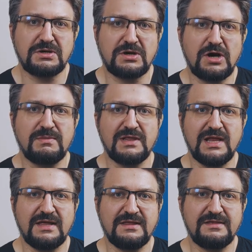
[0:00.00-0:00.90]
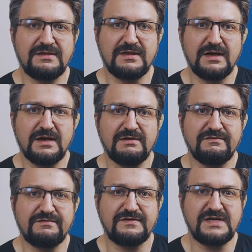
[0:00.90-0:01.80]
common length
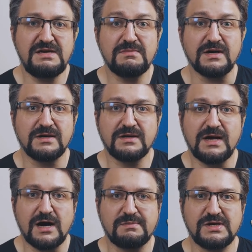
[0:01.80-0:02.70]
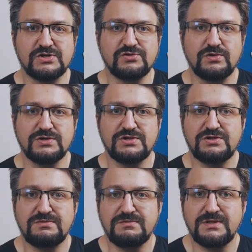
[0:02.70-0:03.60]
of HEMA arming
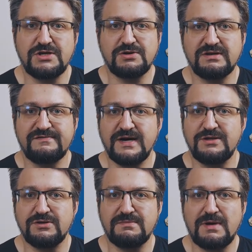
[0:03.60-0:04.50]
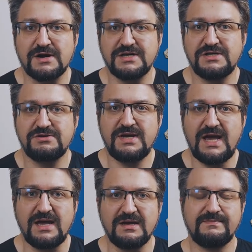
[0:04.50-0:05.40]
swords that you can find on the market
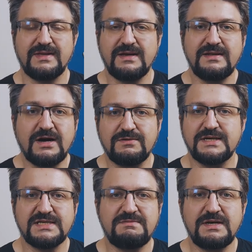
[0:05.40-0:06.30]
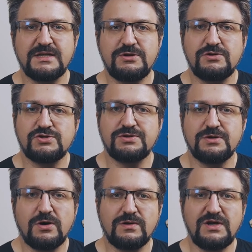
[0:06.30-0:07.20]
today. Now, does that mean that you should
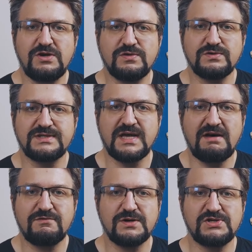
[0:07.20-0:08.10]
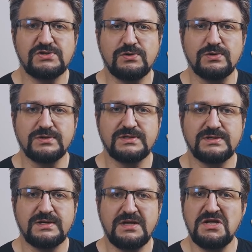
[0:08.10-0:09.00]
only use average
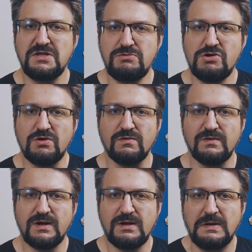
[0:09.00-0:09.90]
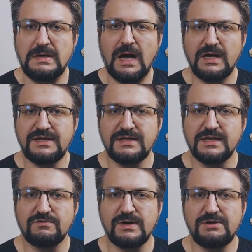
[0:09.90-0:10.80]
swords? No. I think
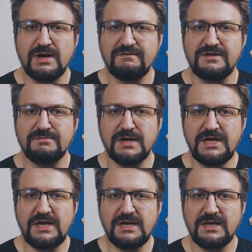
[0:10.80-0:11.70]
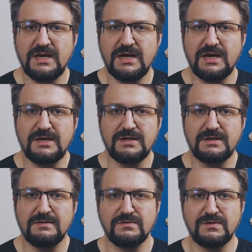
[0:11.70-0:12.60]
that when you have the money
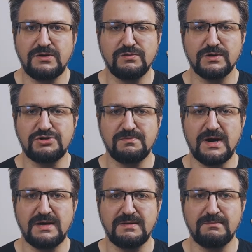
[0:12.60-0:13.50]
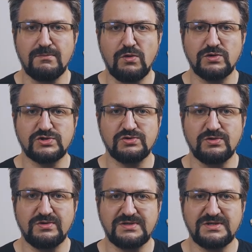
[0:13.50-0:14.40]
and you want to buy more
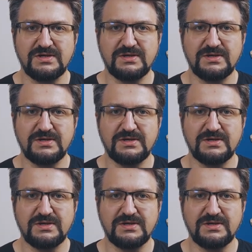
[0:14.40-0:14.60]
swords,